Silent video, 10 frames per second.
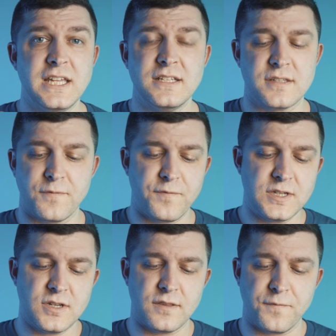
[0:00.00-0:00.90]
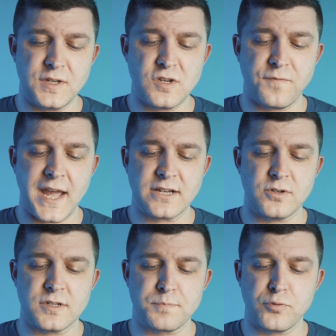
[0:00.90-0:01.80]
The fidget factor
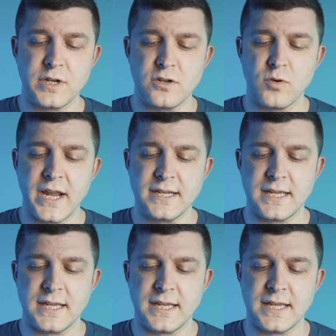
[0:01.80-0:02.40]
is pretty great